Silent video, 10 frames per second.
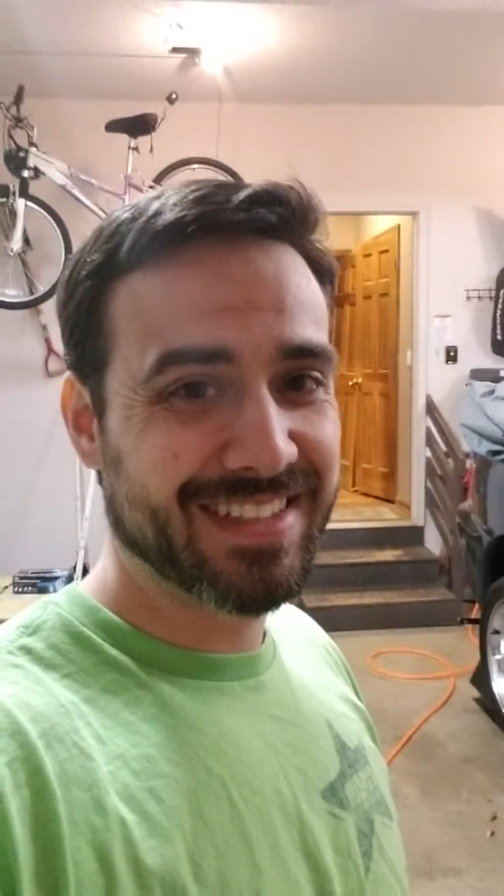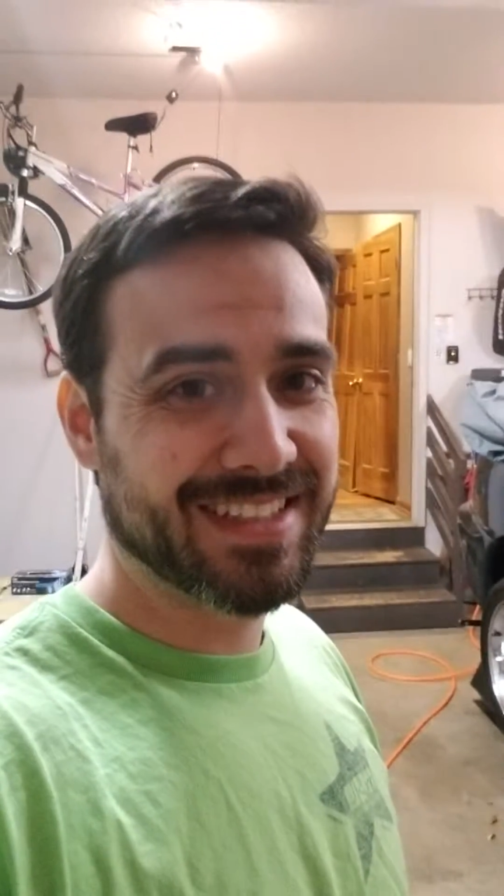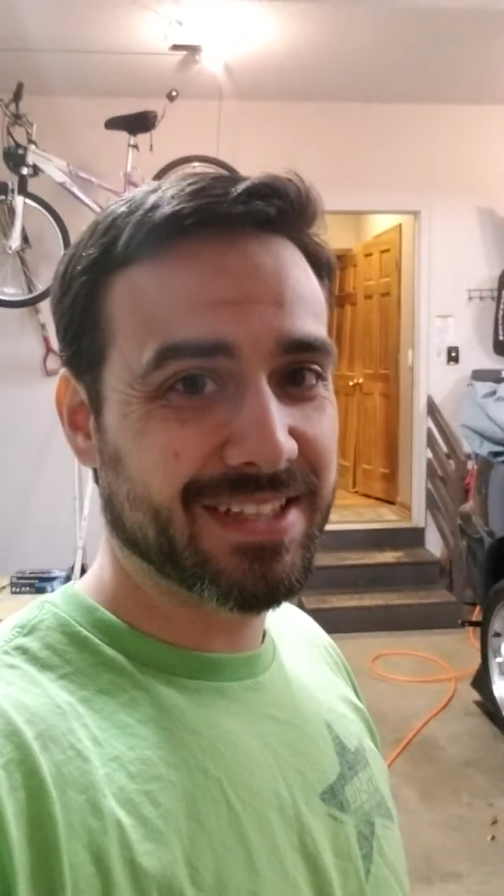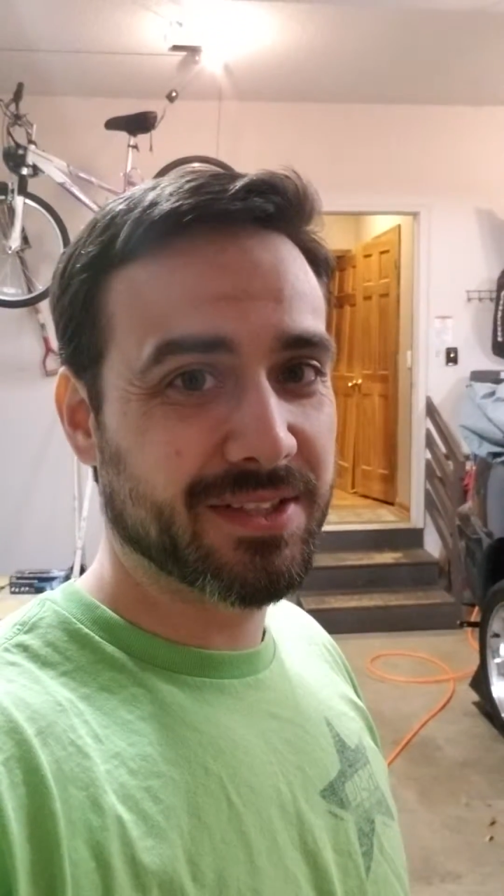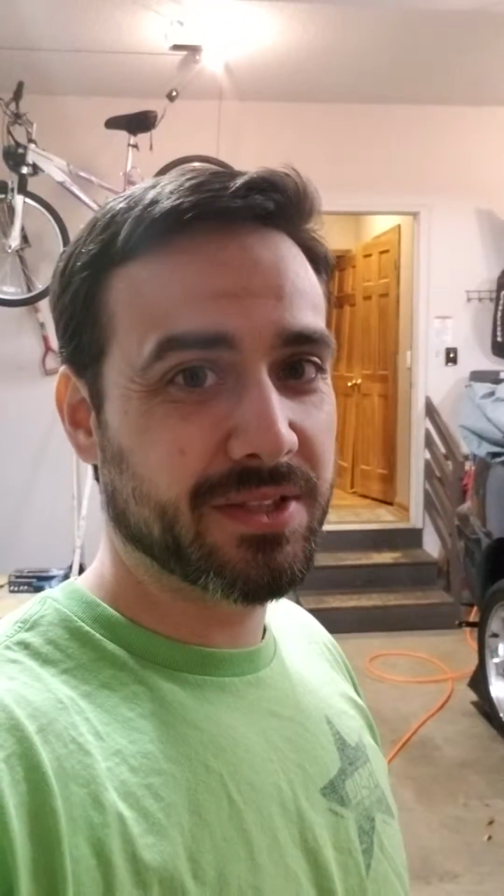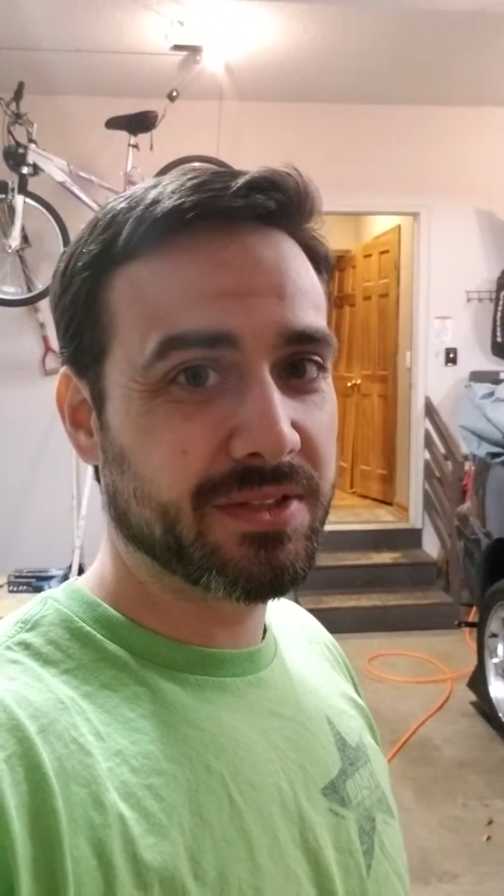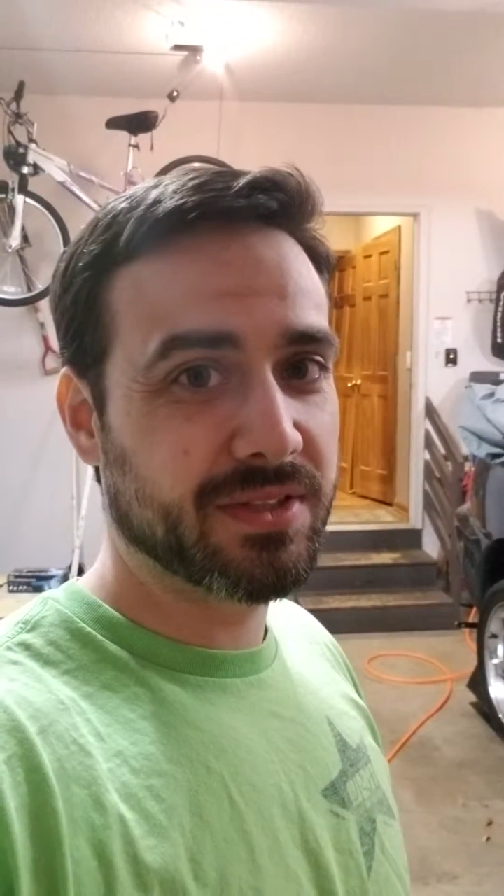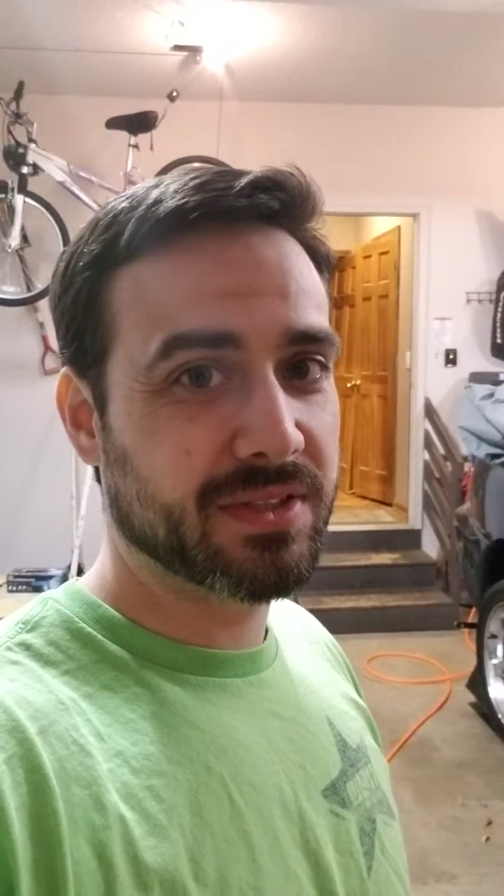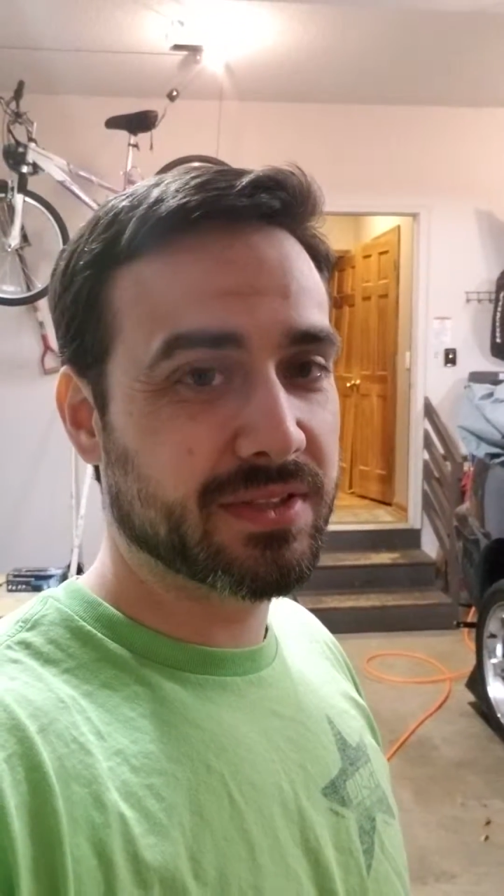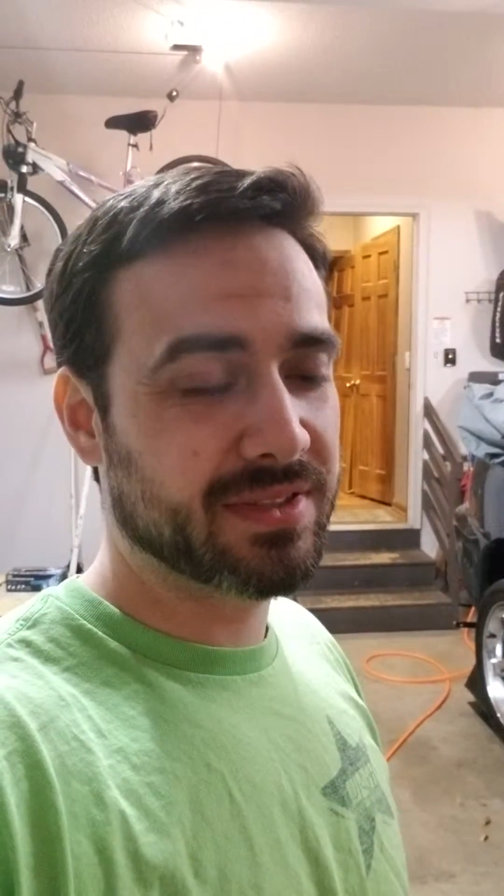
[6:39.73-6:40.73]
getting
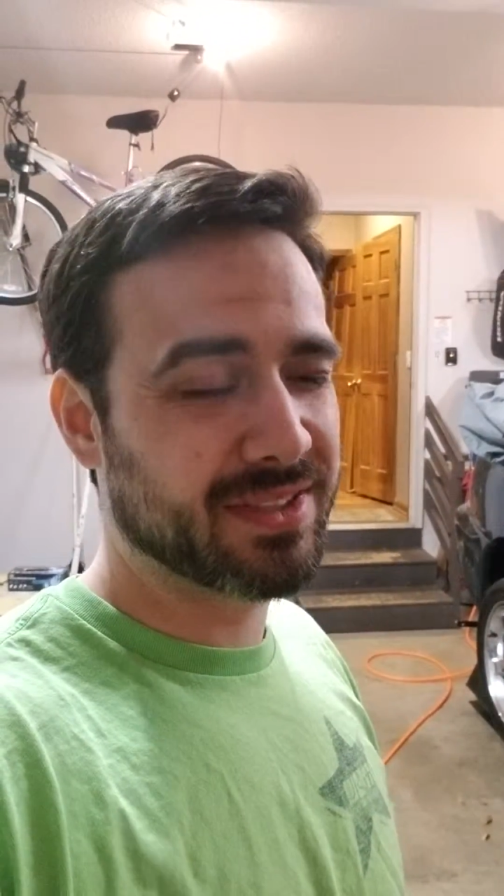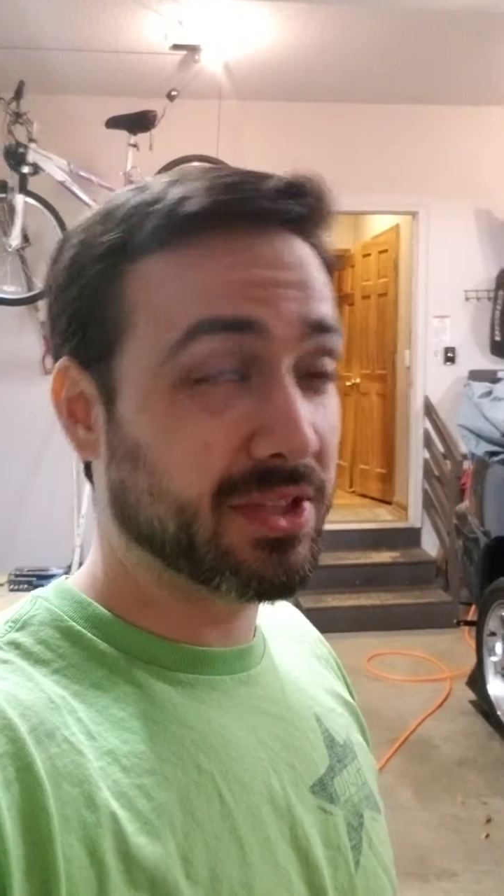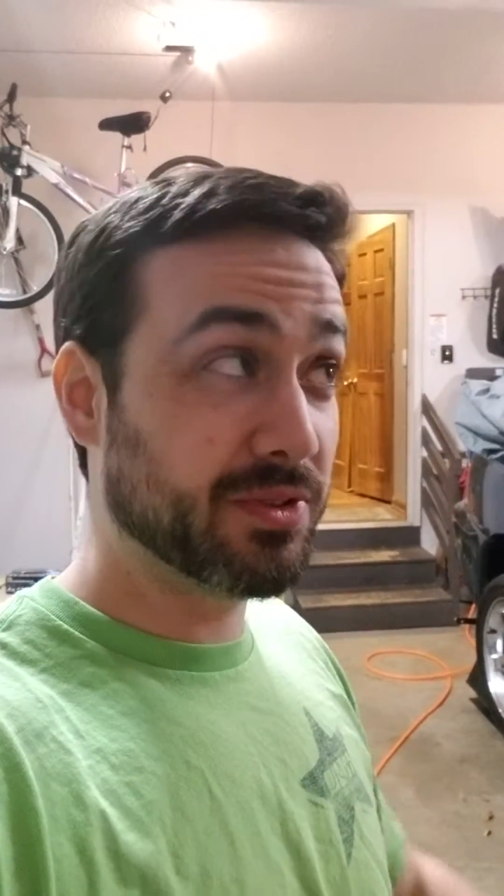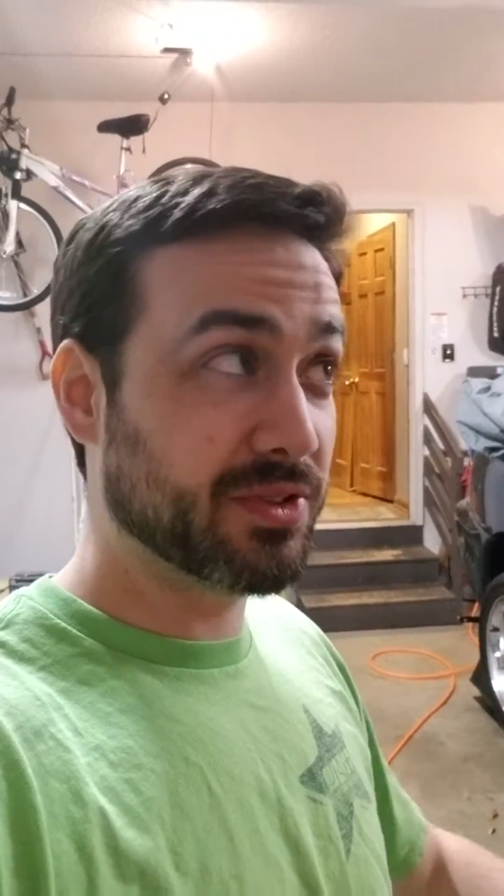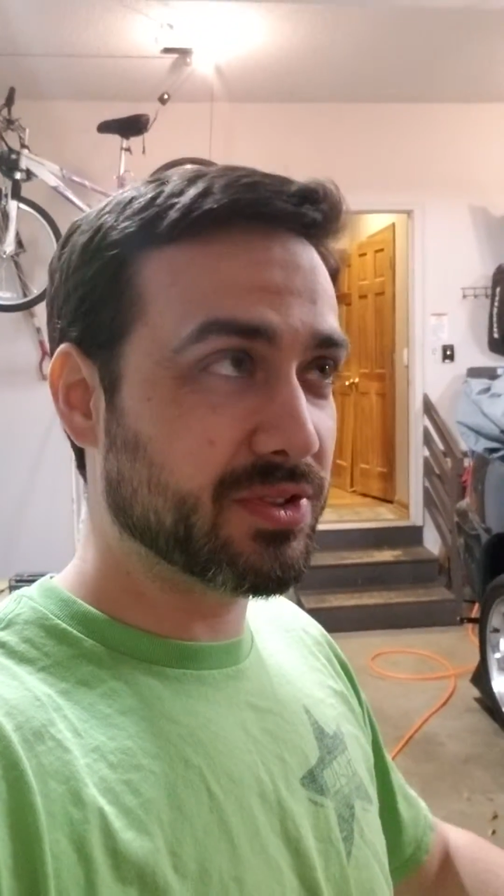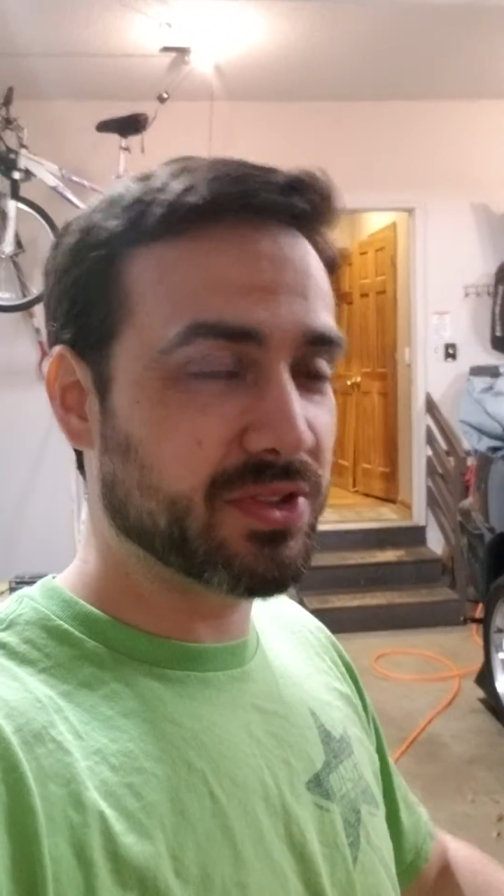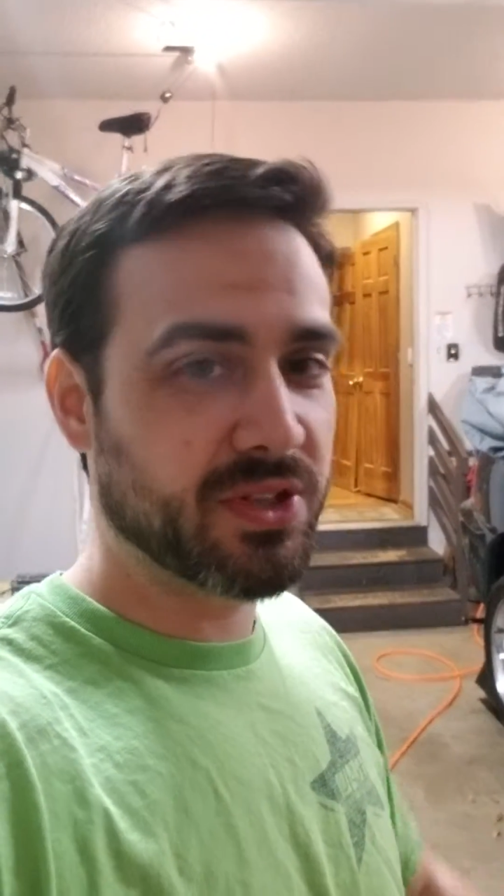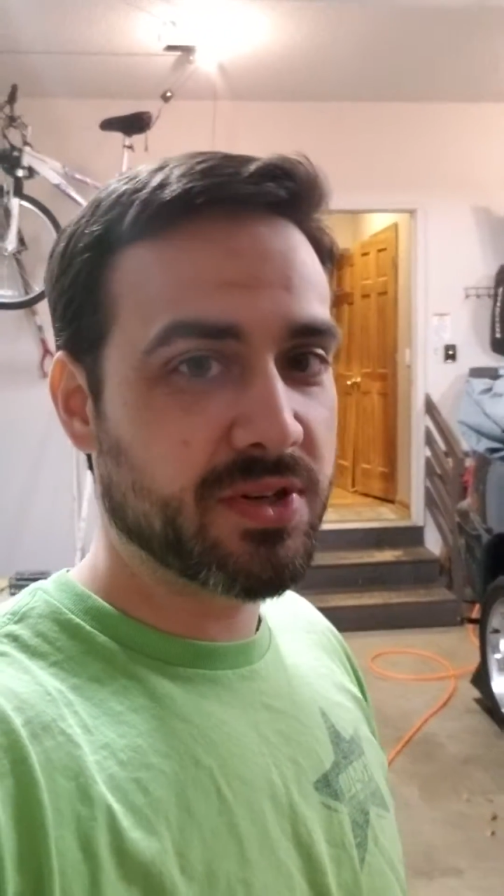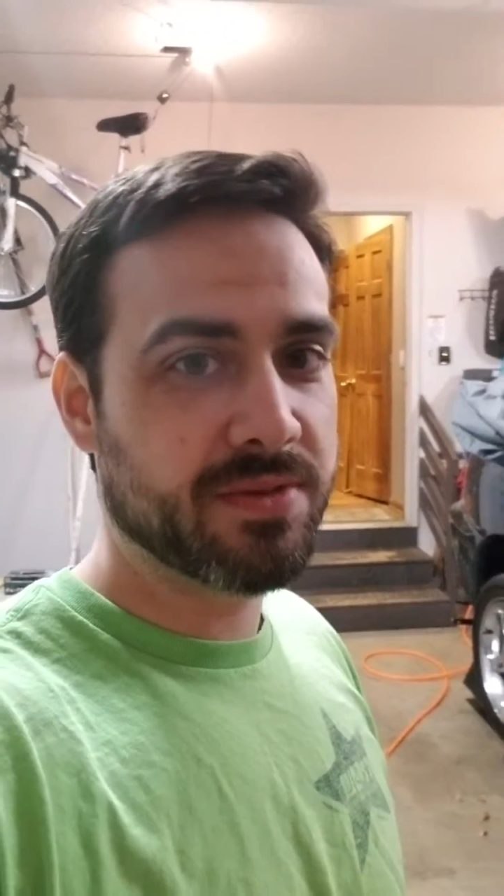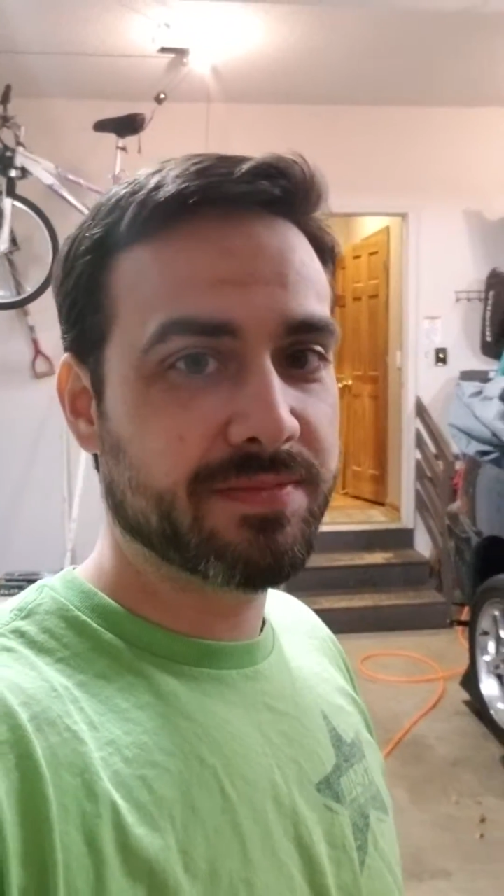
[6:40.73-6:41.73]

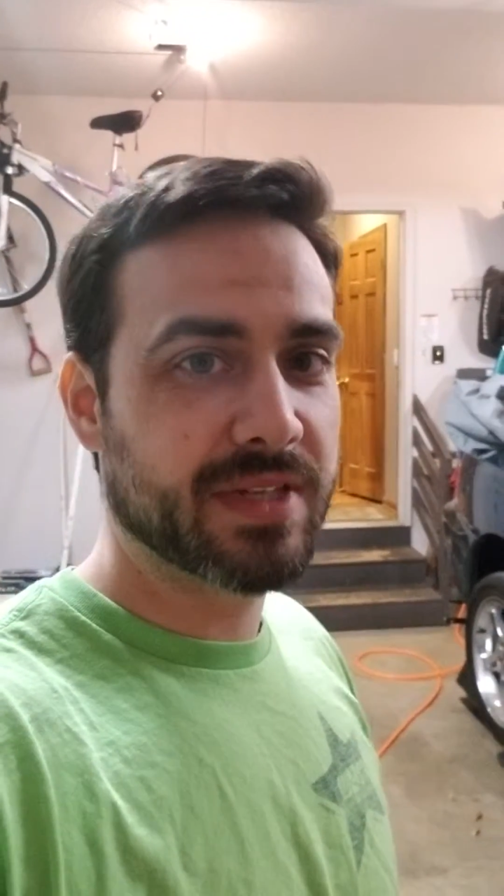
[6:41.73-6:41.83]
closer.